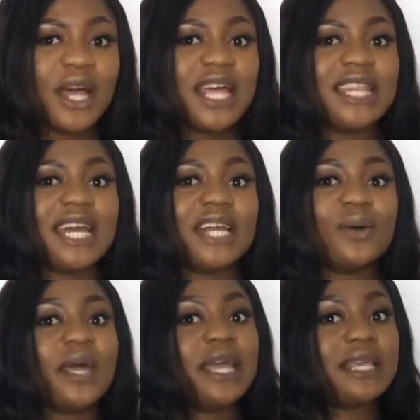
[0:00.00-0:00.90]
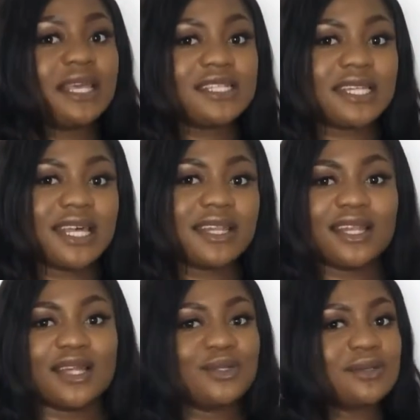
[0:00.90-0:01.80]
they are not engaged yet and
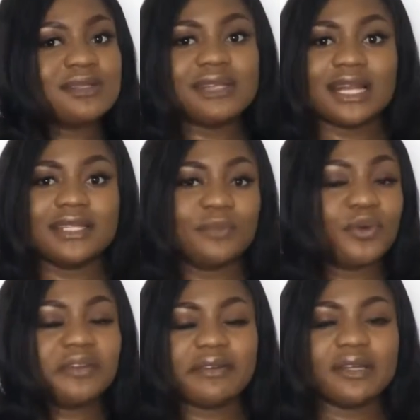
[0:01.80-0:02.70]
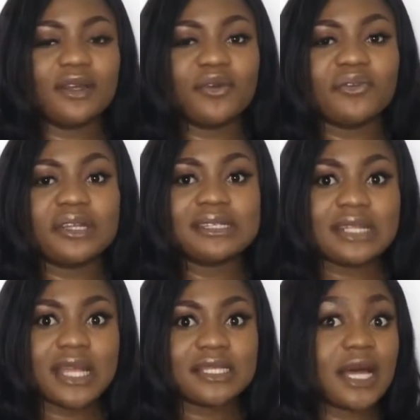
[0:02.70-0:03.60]
they are just still at the boyfriend-girlfriend
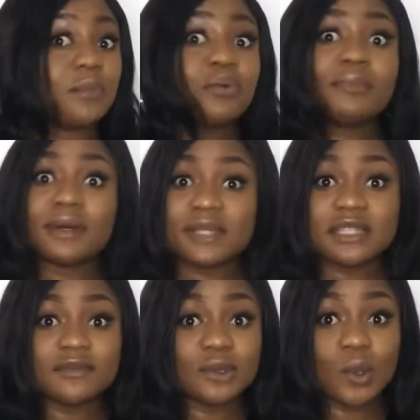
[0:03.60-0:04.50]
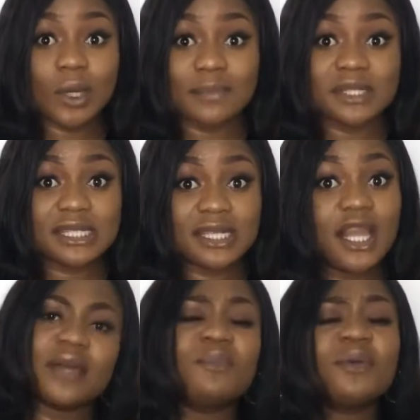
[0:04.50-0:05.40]
stage and probably even cohabiting,
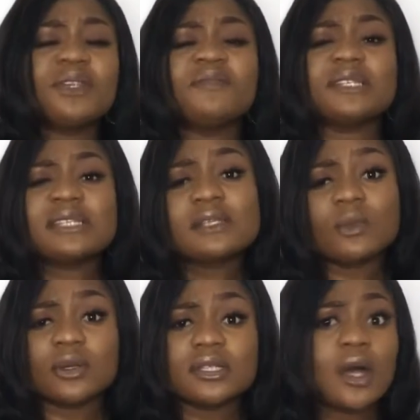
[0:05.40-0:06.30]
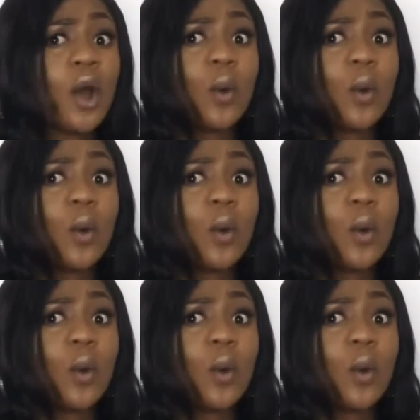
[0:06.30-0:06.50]
I could be with you for 6 months,